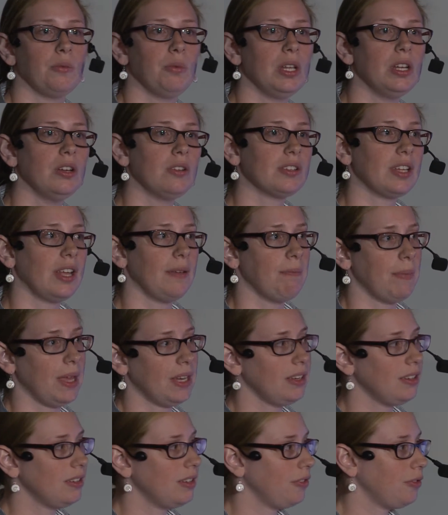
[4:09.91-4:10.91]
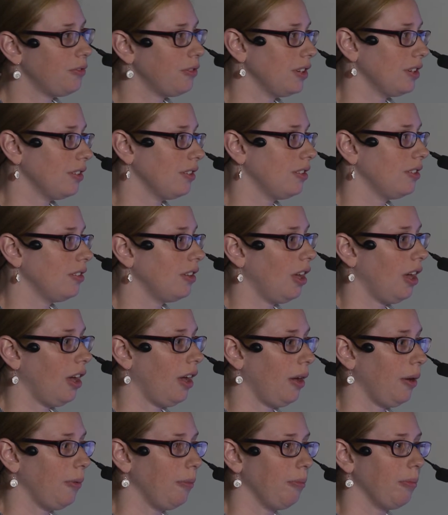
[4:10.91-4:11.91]
we looked at many different
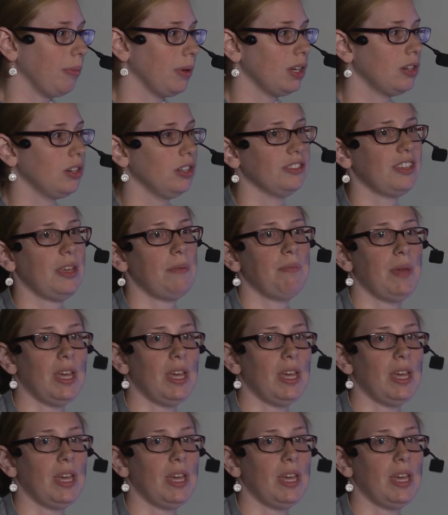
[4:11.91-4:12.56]
content